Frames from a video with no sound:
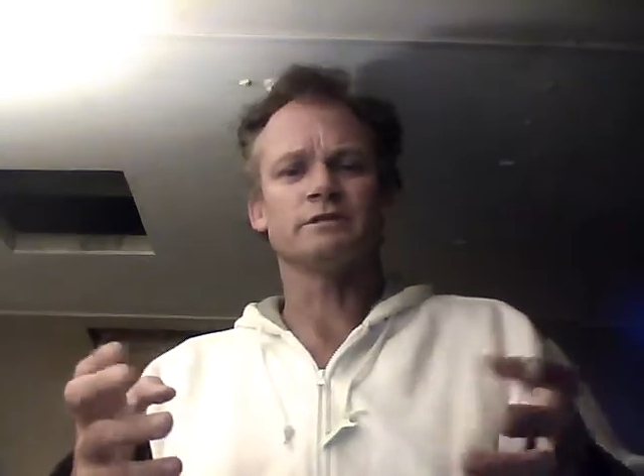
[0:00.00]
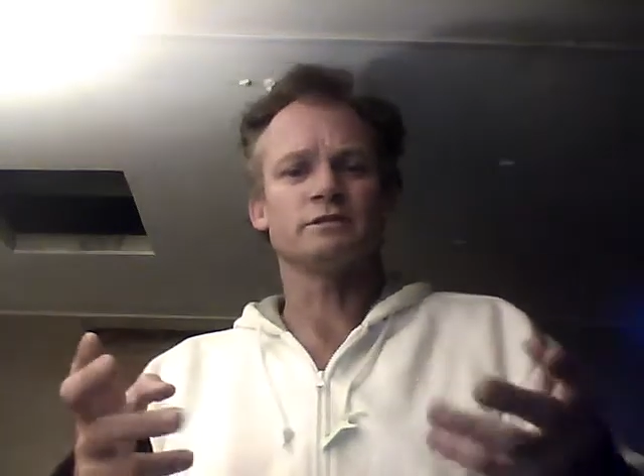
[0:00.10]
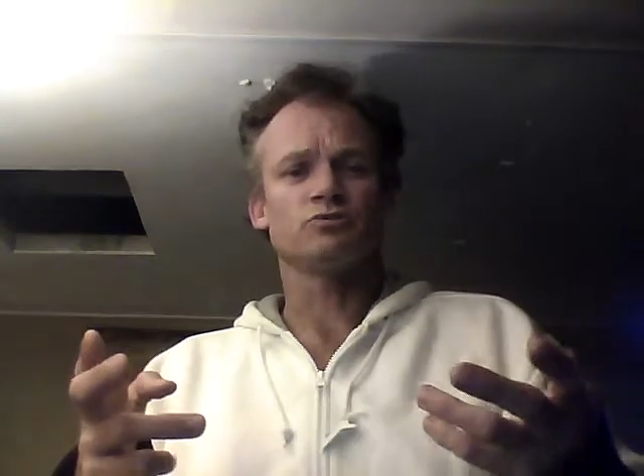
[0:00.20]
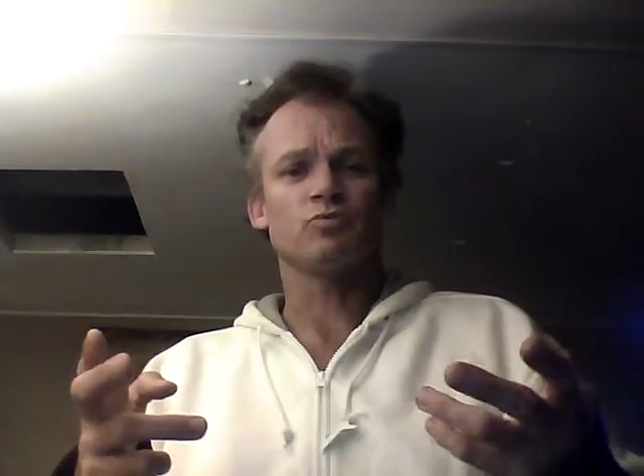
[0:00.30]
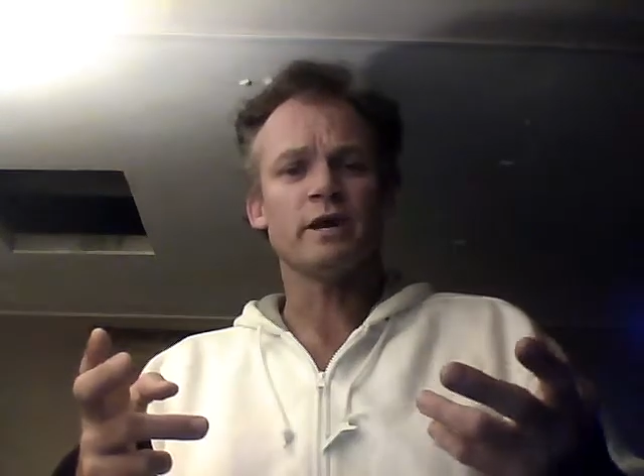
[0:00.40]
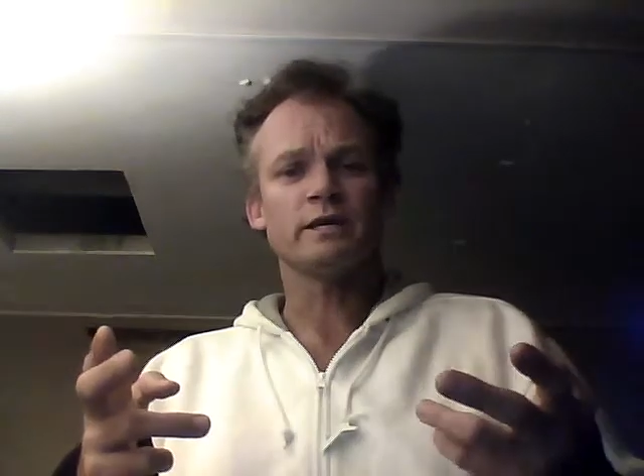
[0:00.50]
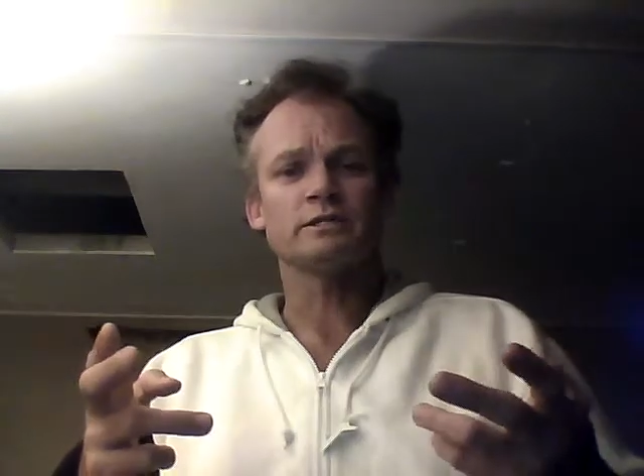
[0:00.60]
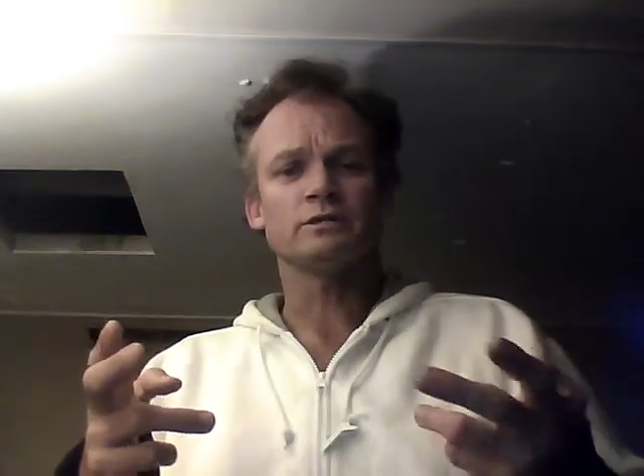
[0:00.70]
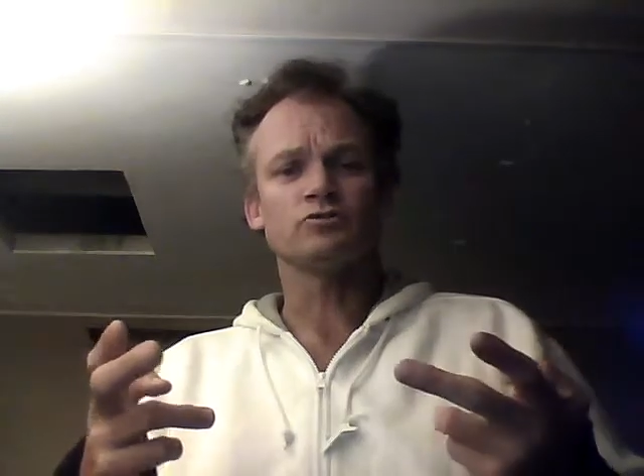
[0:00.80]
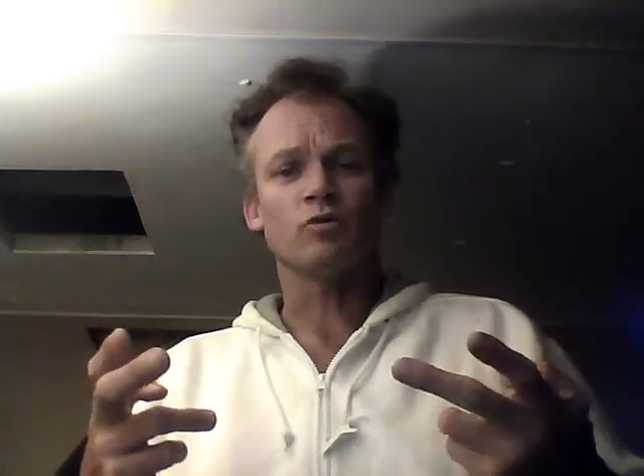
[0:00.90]
That's its
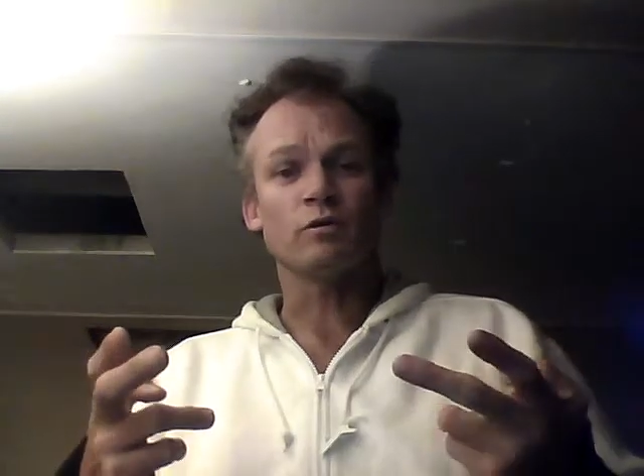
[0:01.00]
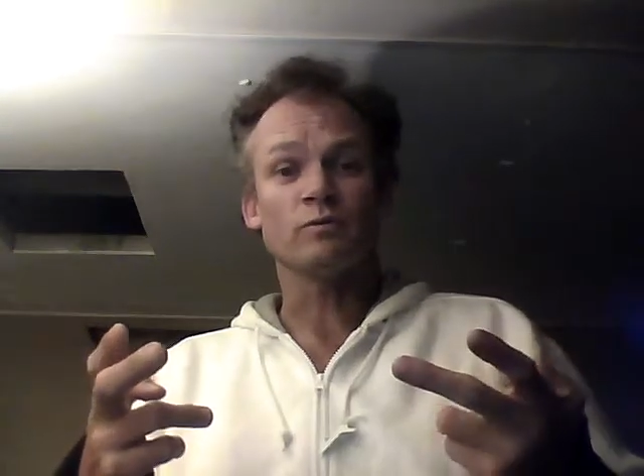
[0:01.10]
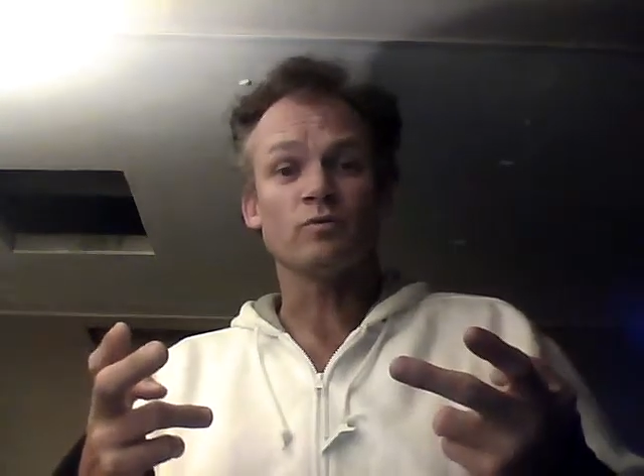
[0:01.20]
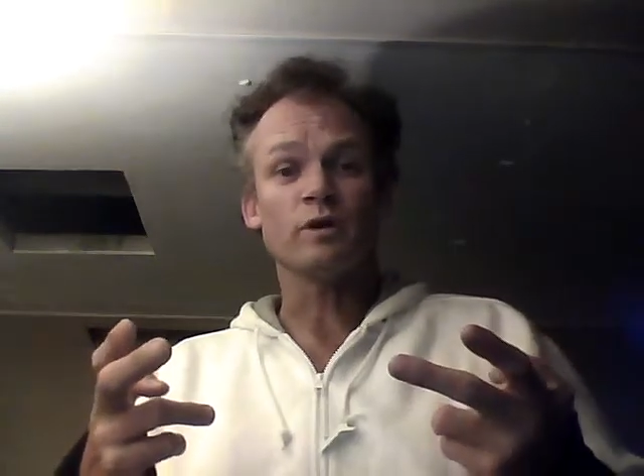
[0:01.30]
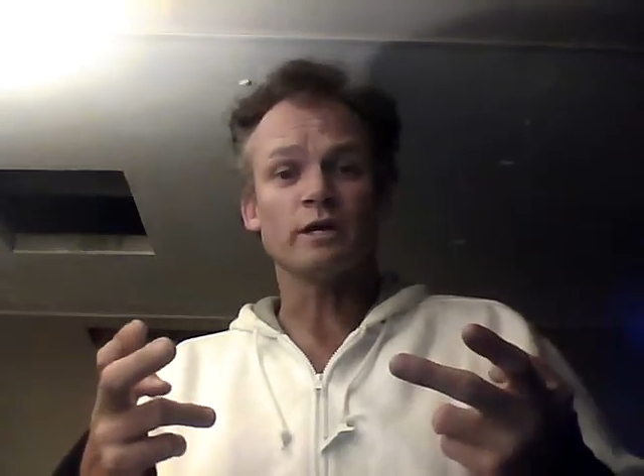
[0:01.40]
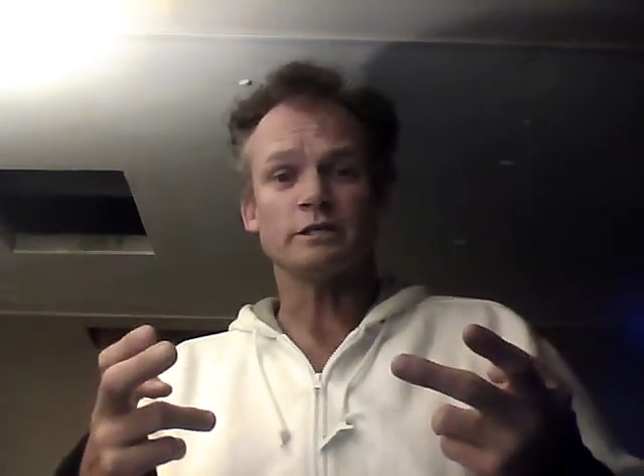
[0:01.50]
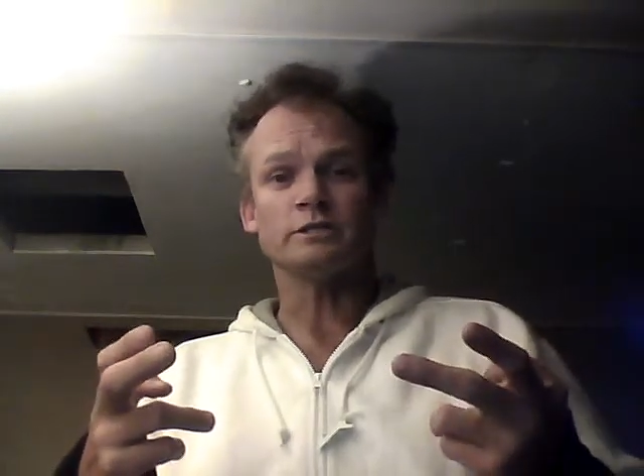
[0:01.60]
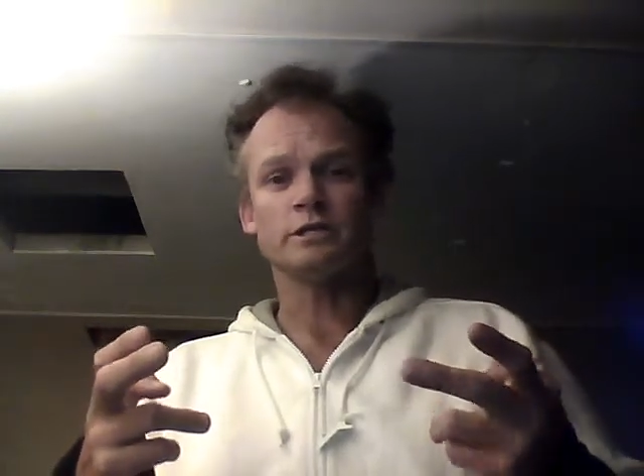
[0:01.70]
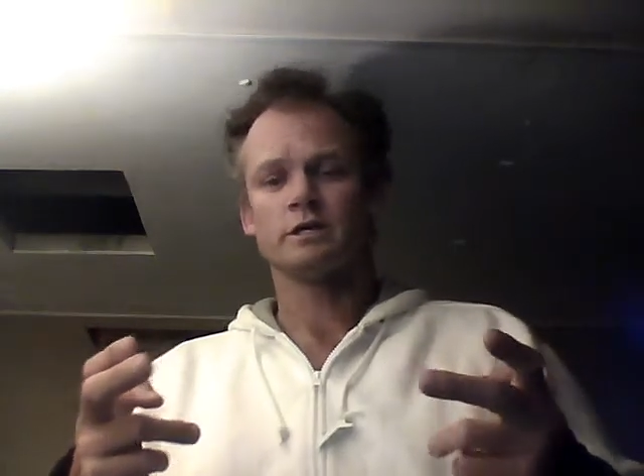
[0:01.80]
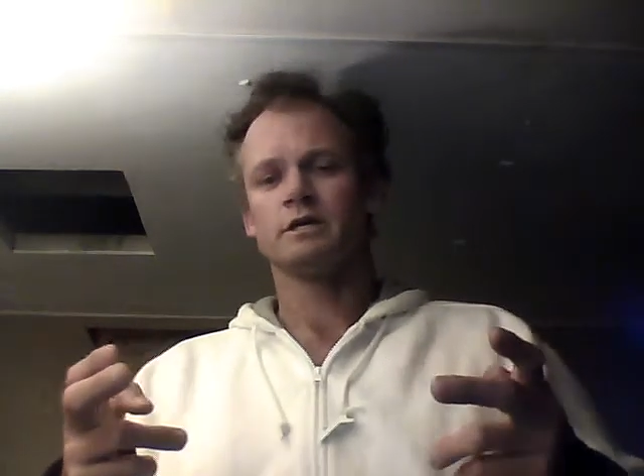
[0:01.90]
range, its normal
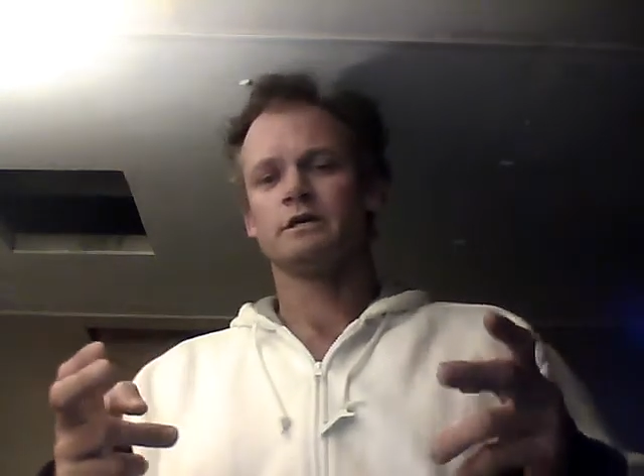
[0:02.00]
range,